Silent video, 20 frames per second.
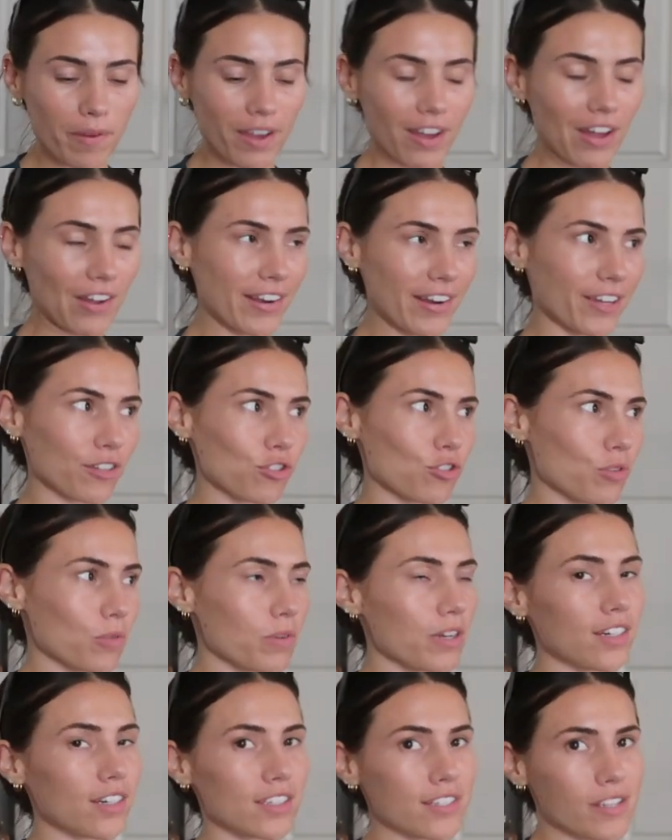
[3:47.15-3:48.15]
I got an extra
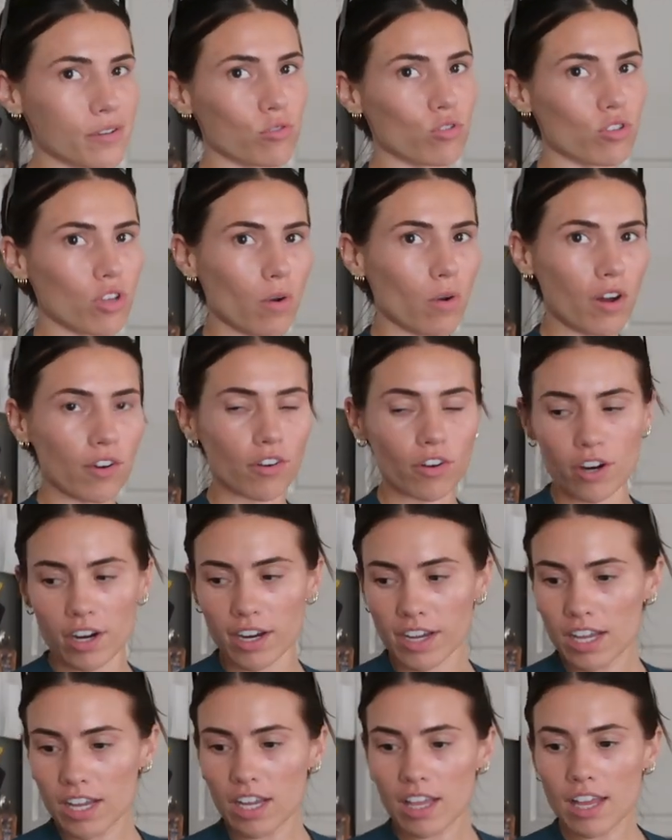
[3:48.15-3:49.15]
one because I was so
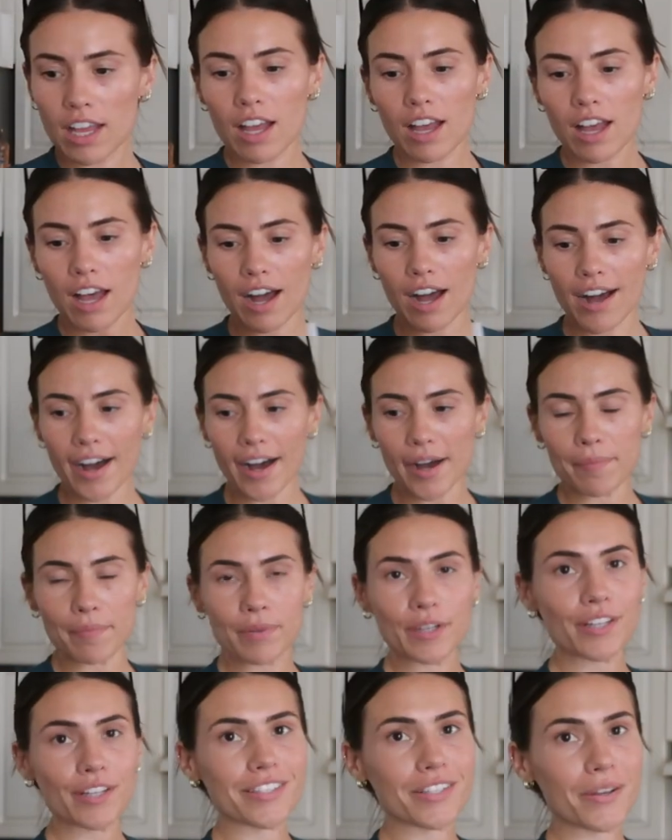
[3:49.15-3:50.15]
hungry.
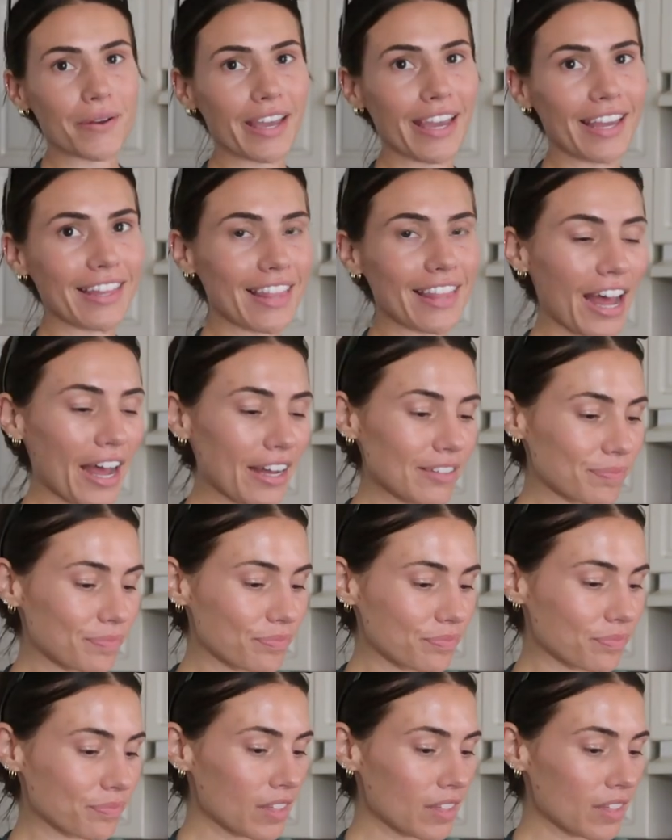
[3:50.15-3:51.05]
So I ate that.